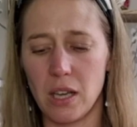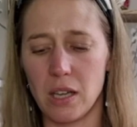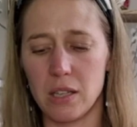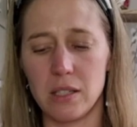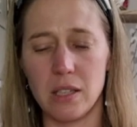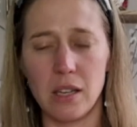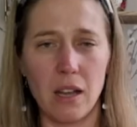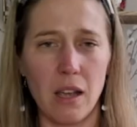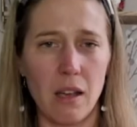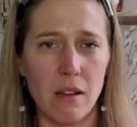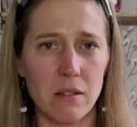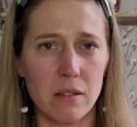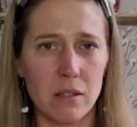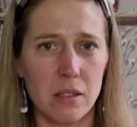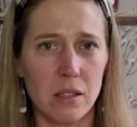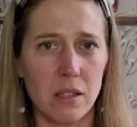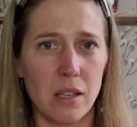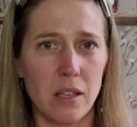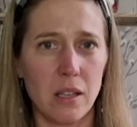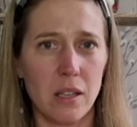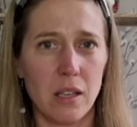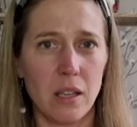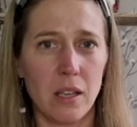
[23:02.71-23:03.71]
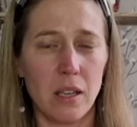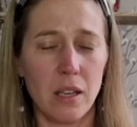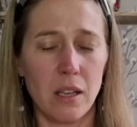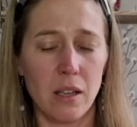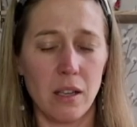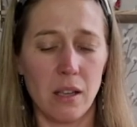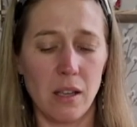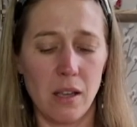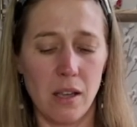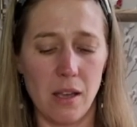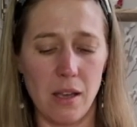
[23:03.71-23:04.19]
cutting out
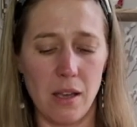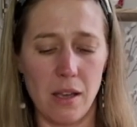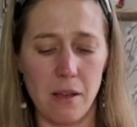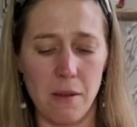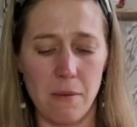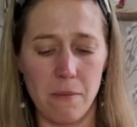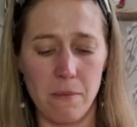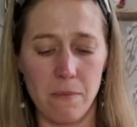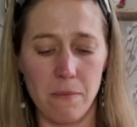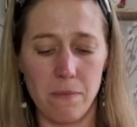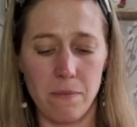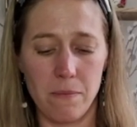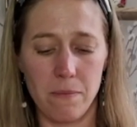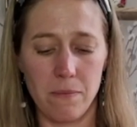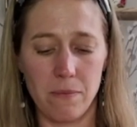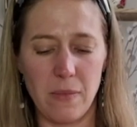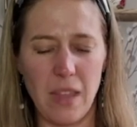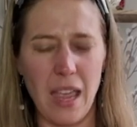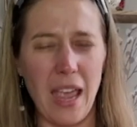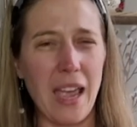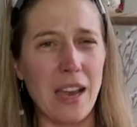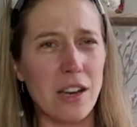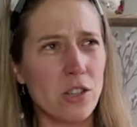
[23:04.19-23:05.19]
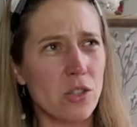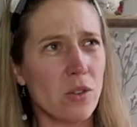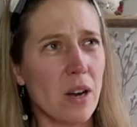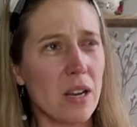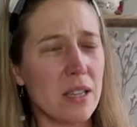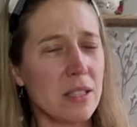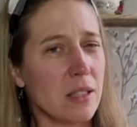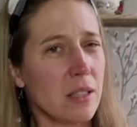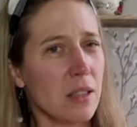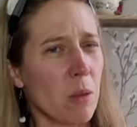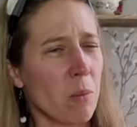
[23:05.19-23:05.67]
and
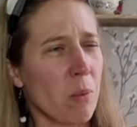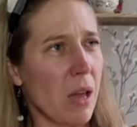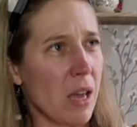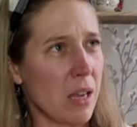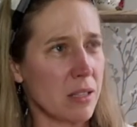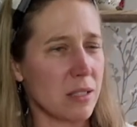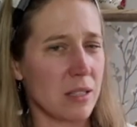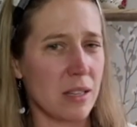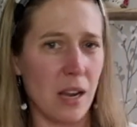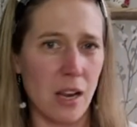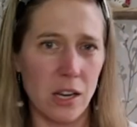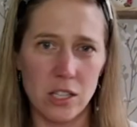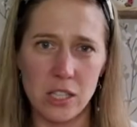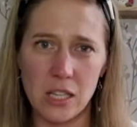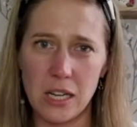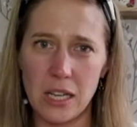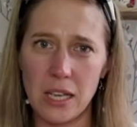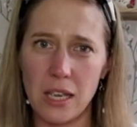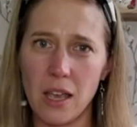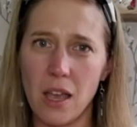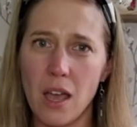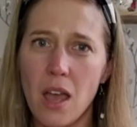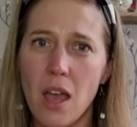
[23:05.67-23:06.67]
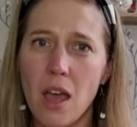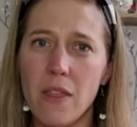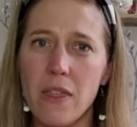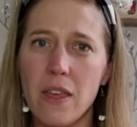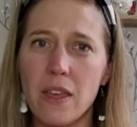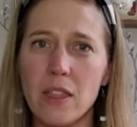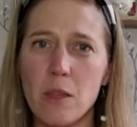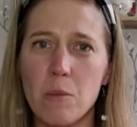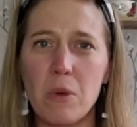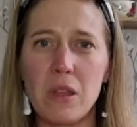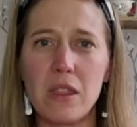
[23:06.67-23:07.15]
tracing the pattern. Actually, I
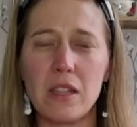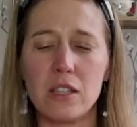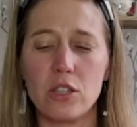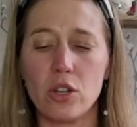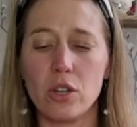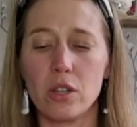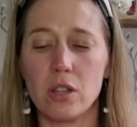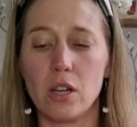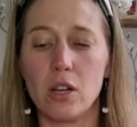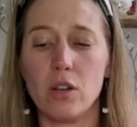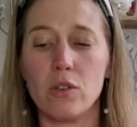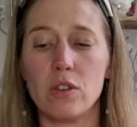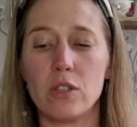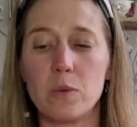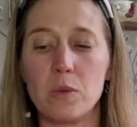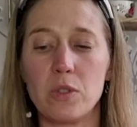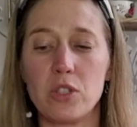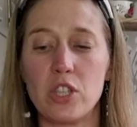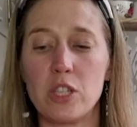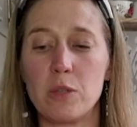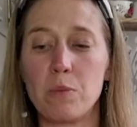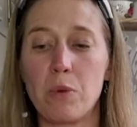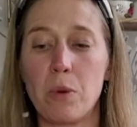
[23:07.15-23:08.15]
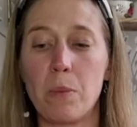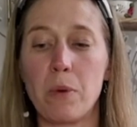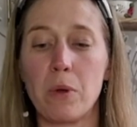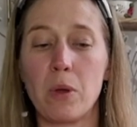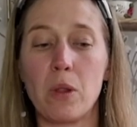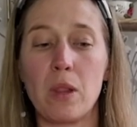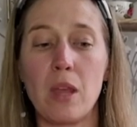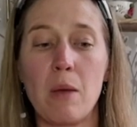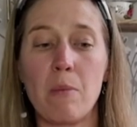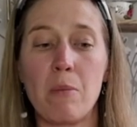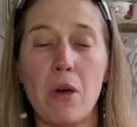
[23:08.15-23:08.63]
think the bit that took the longest was just
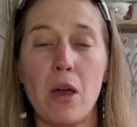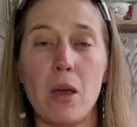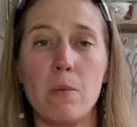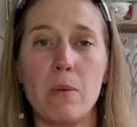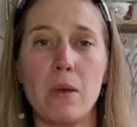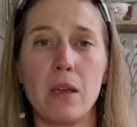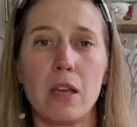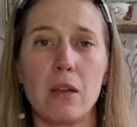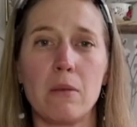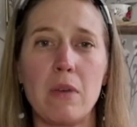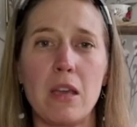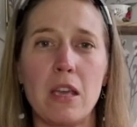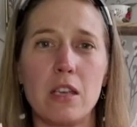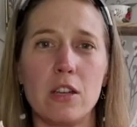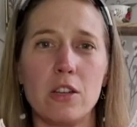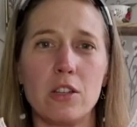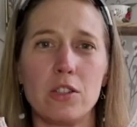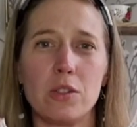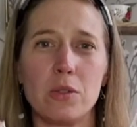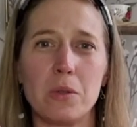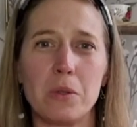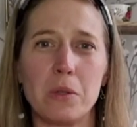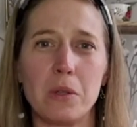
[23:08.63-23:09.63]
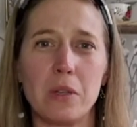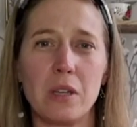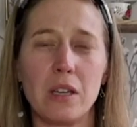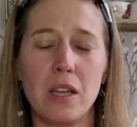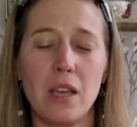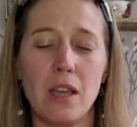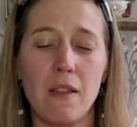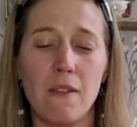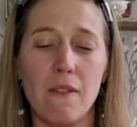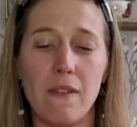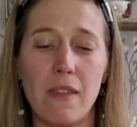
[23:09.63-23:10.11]
popping on that piping and making sure
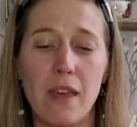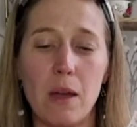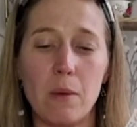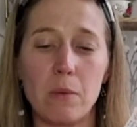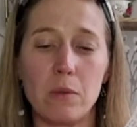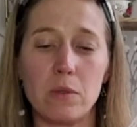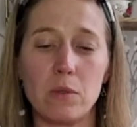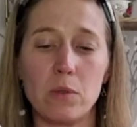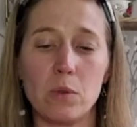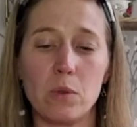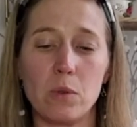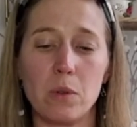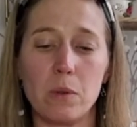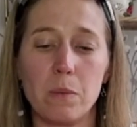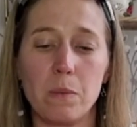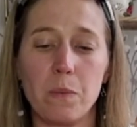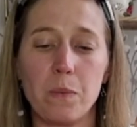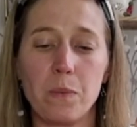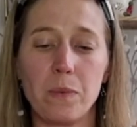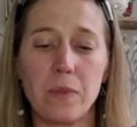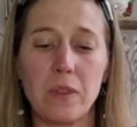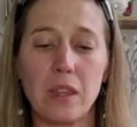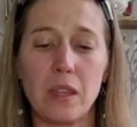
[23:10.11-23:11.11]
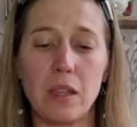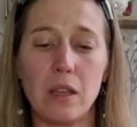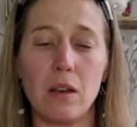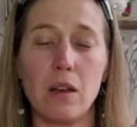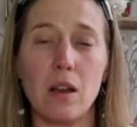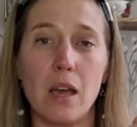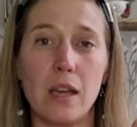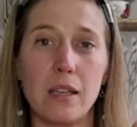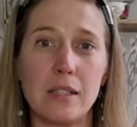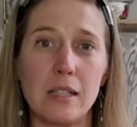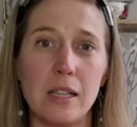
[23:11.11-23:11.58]
that was all
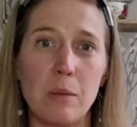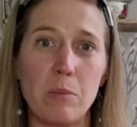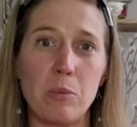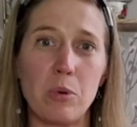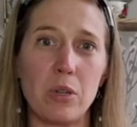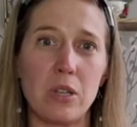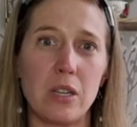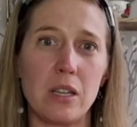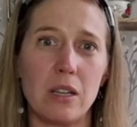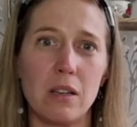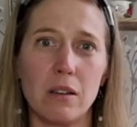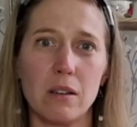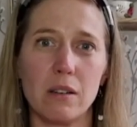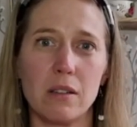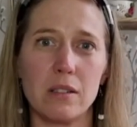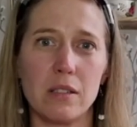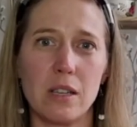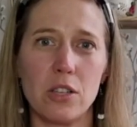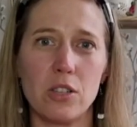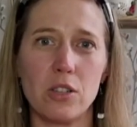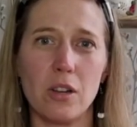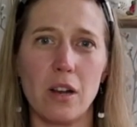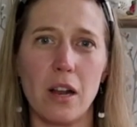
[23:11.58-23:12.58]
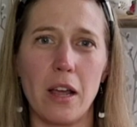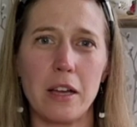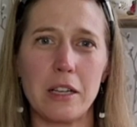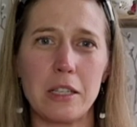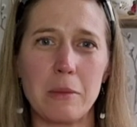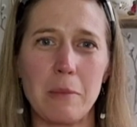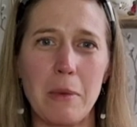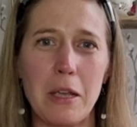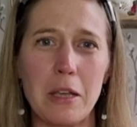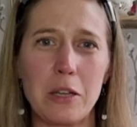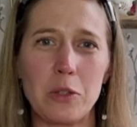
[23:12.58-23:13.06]
nicely put in, because I do like
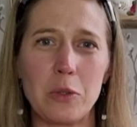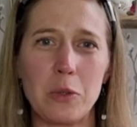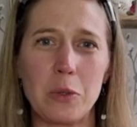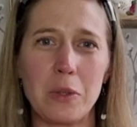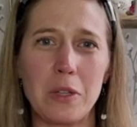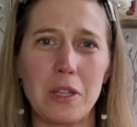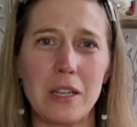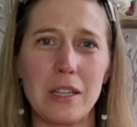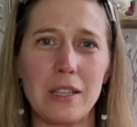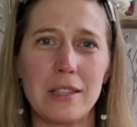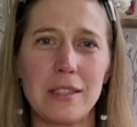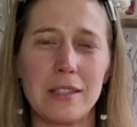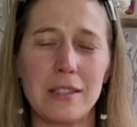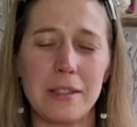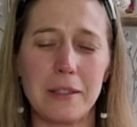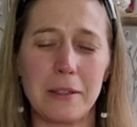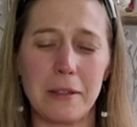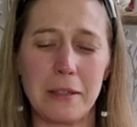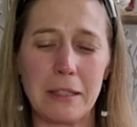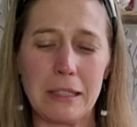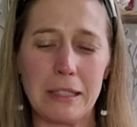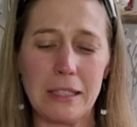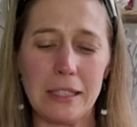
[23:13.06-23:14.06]
to make sure that it's